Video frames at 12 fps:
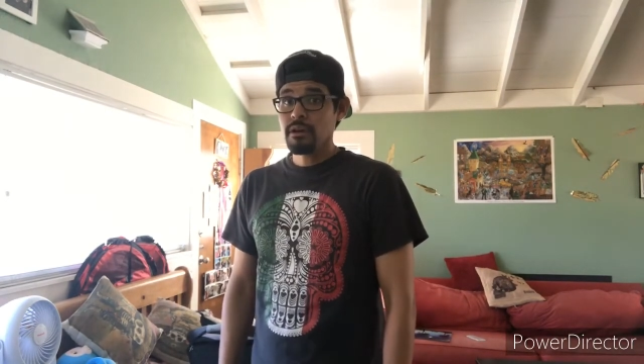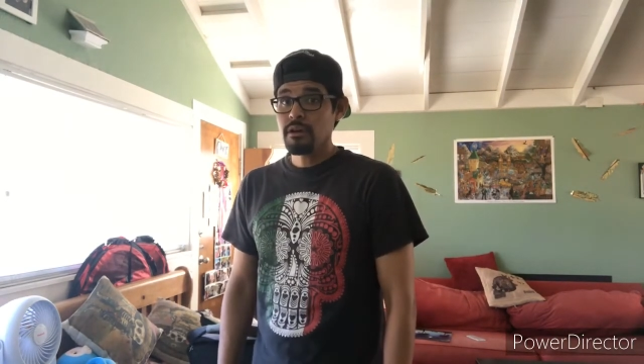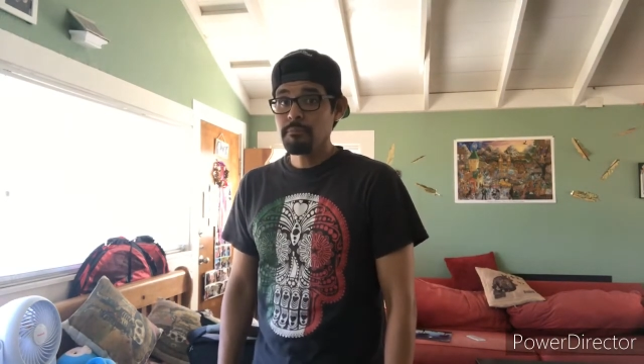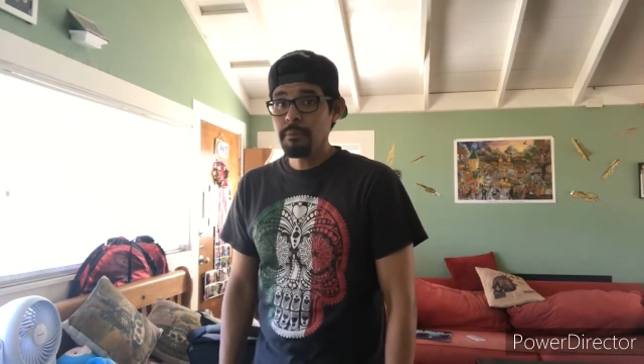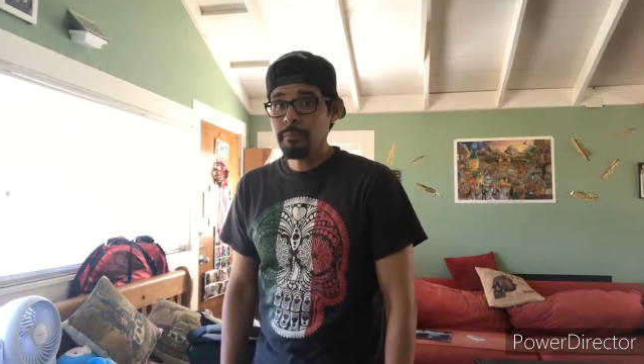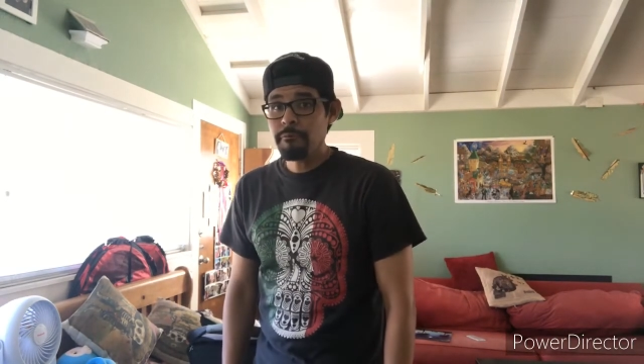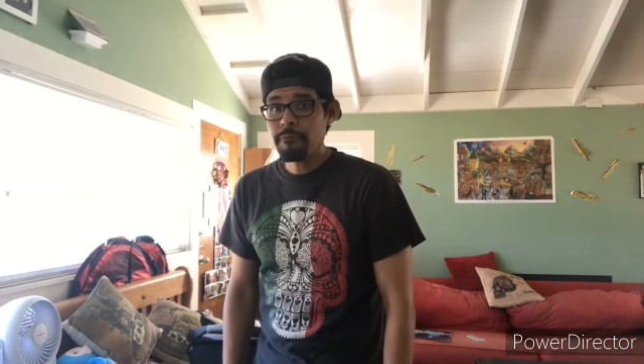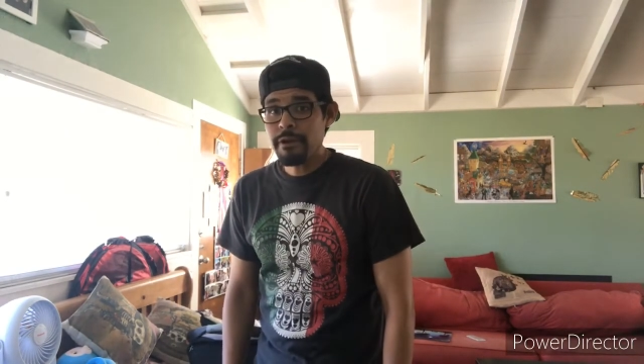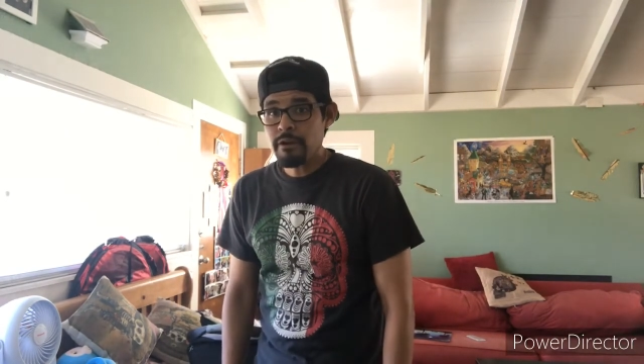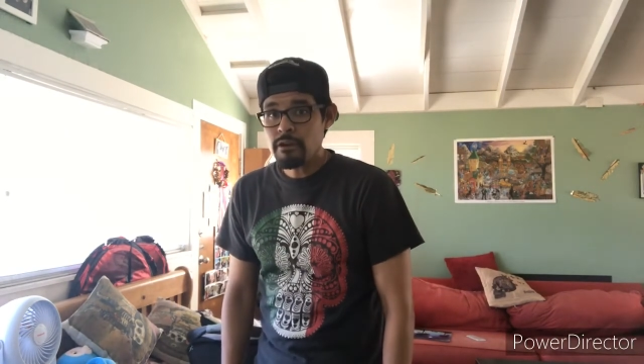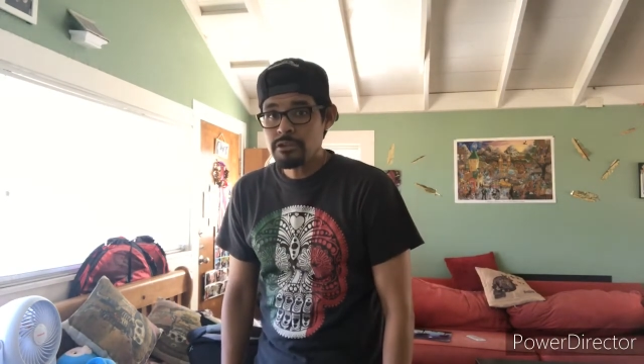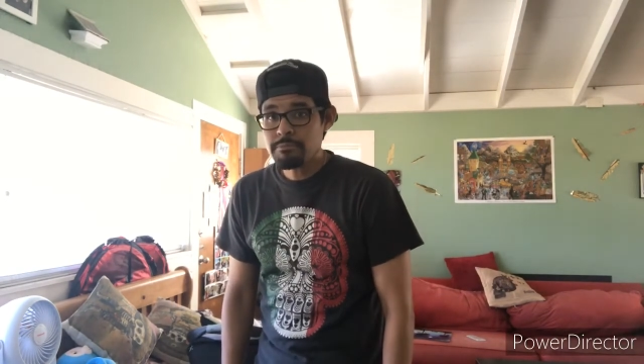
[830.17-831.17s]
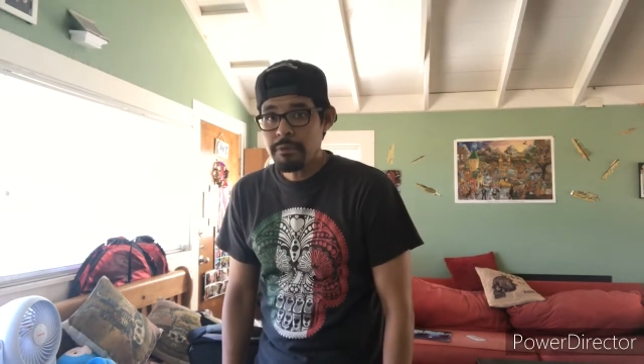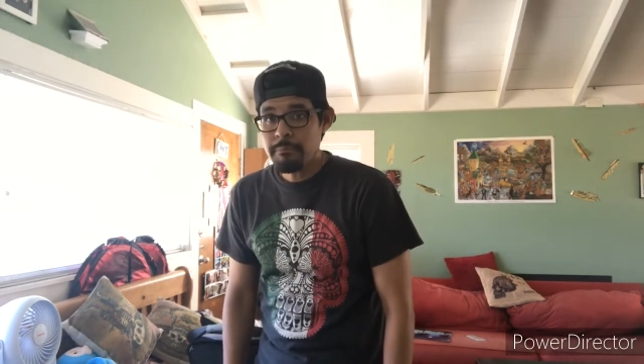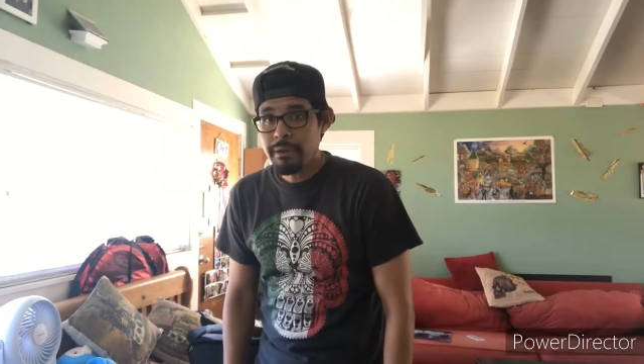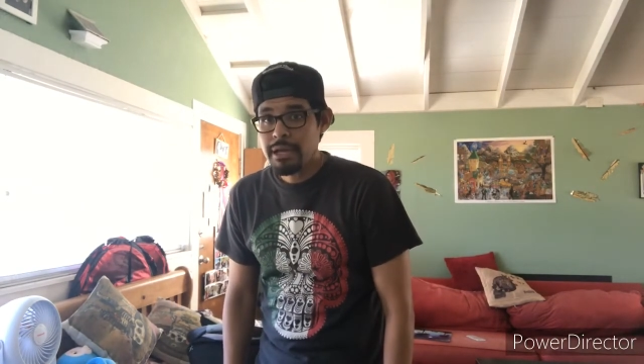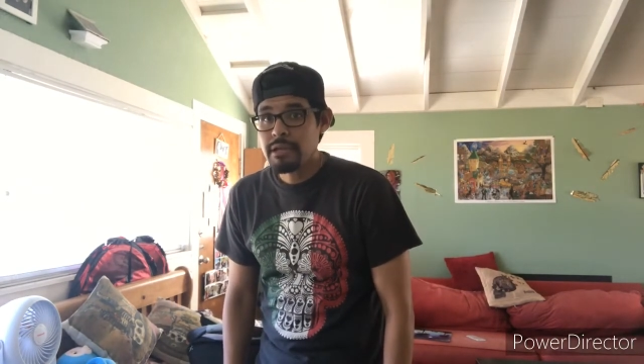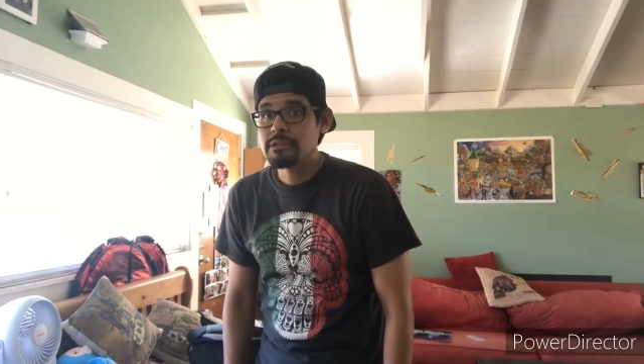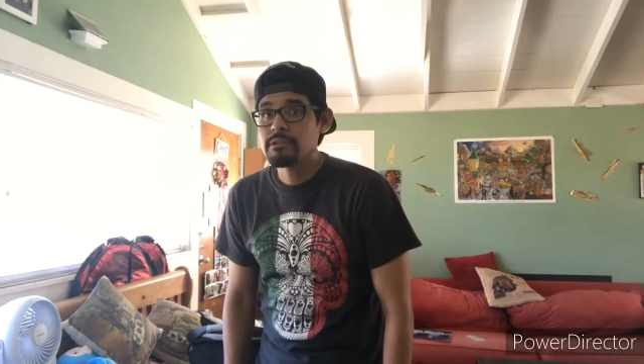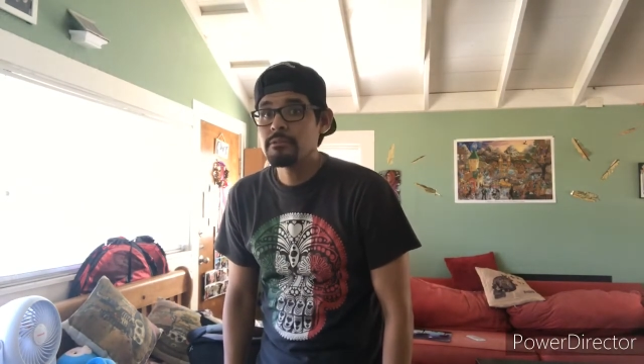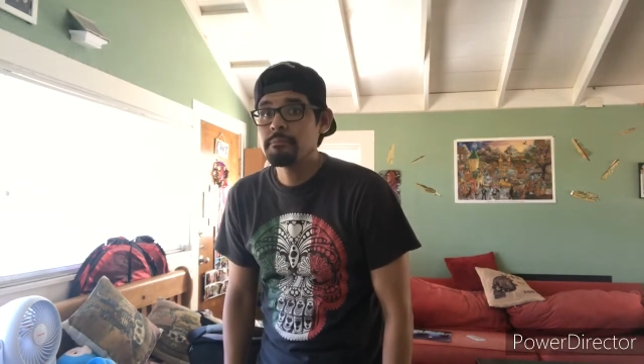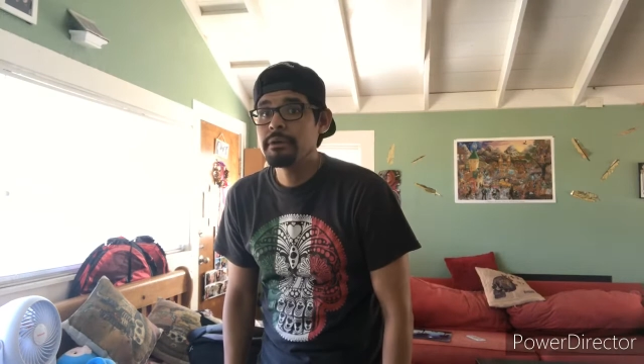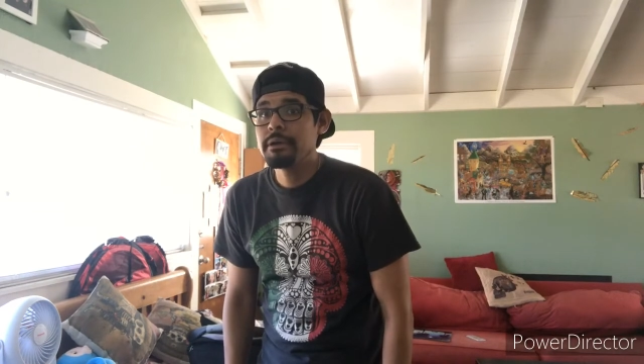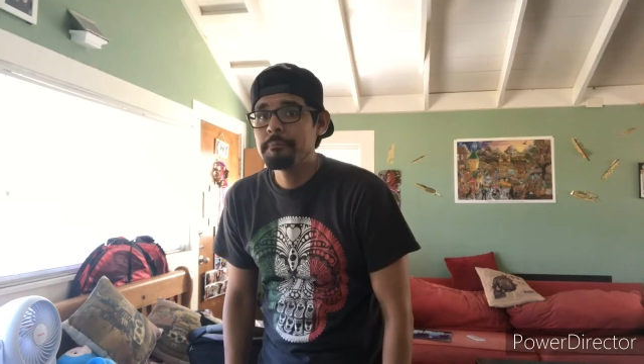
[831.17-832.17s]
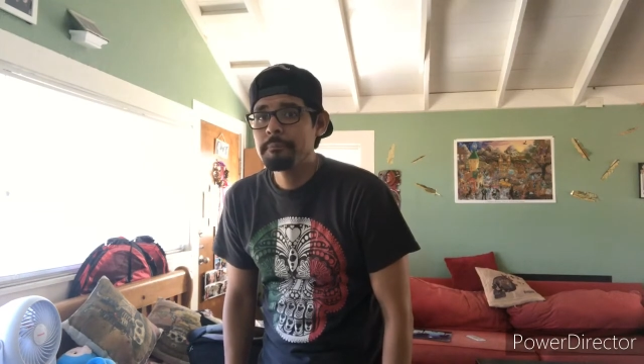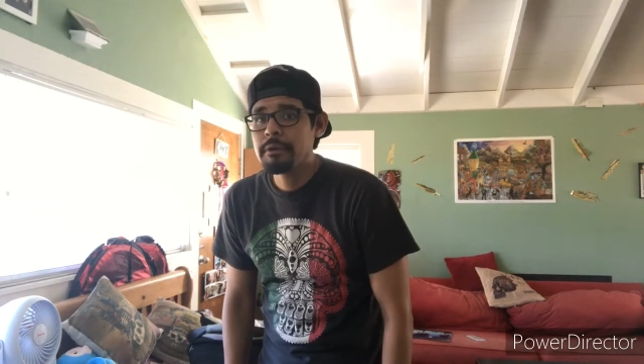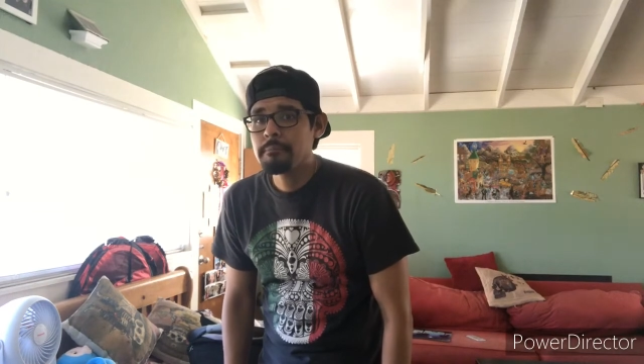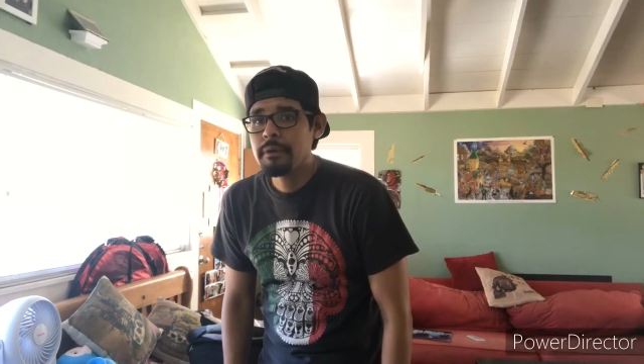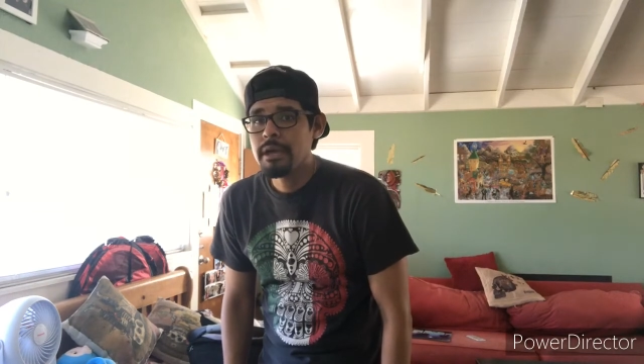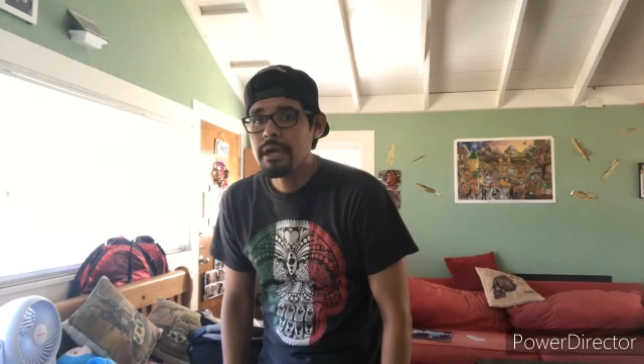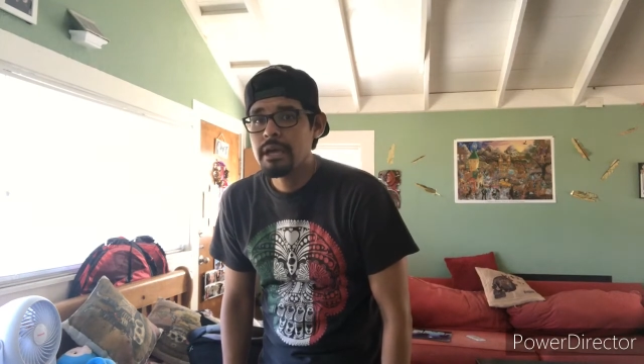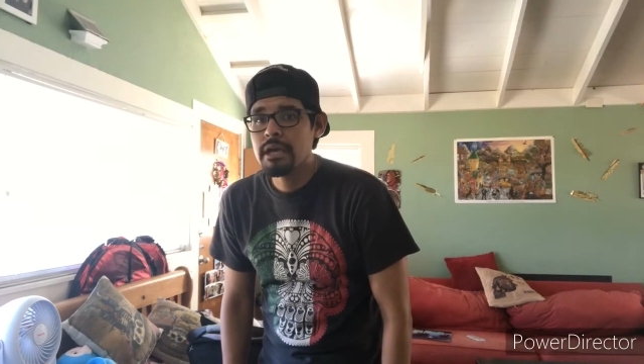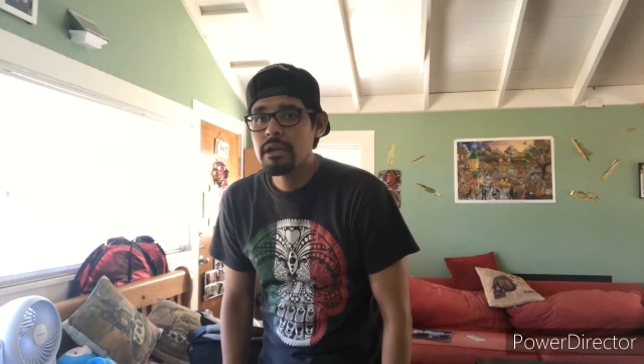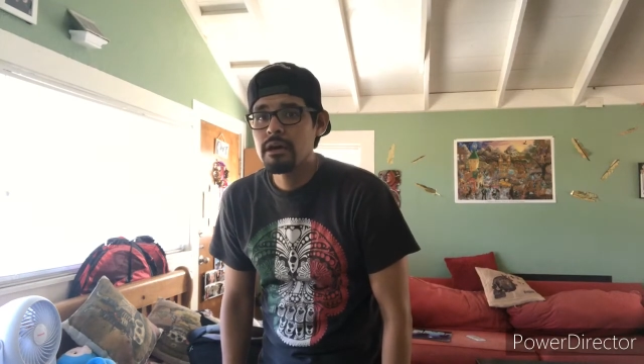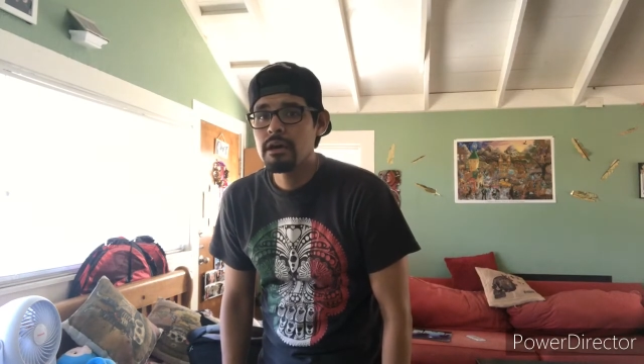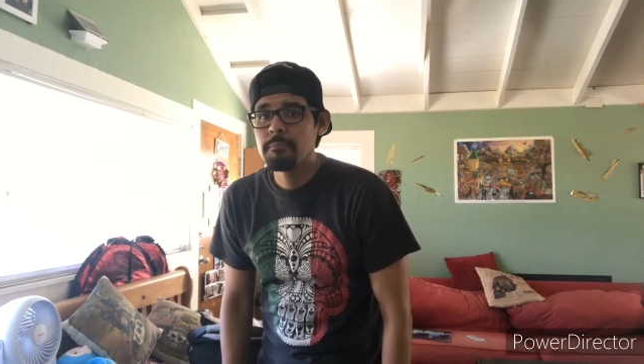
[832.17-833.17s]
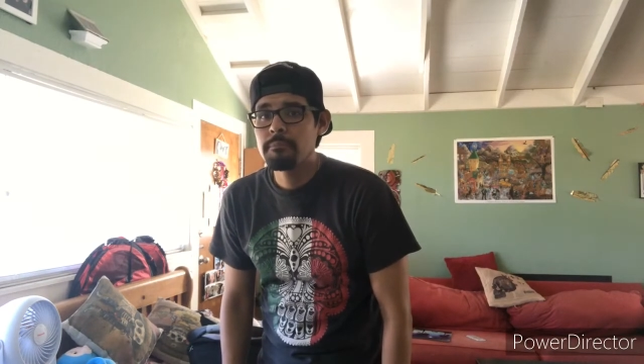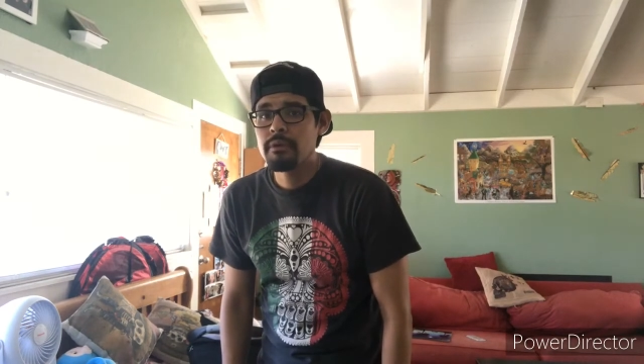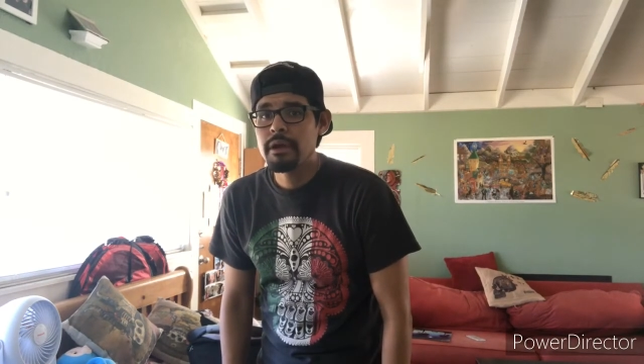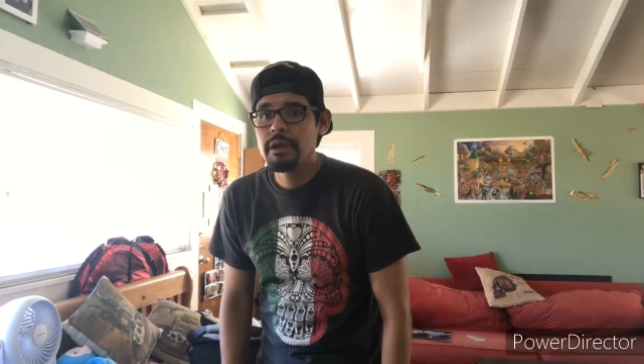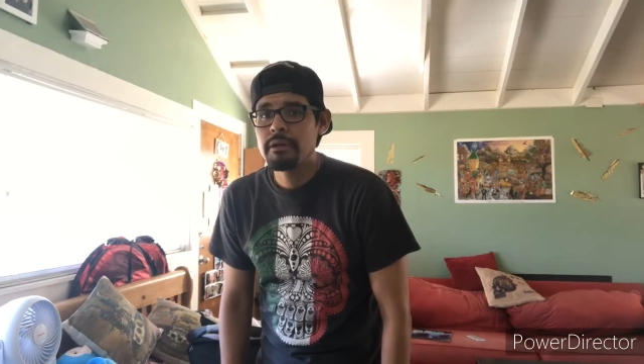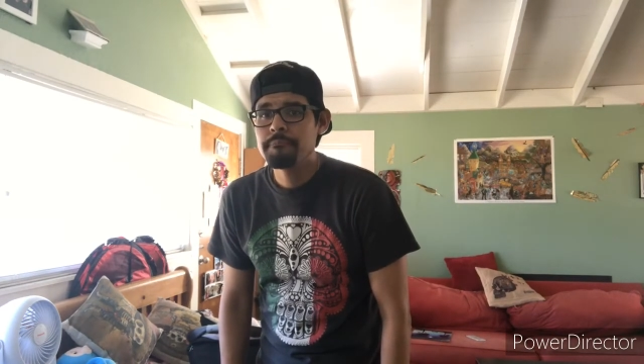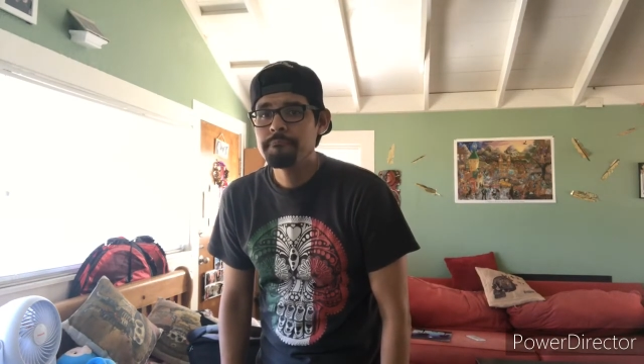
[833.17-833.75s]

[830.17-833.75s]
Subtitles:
Maybe if I arch my back a little bit, pick my head up, right?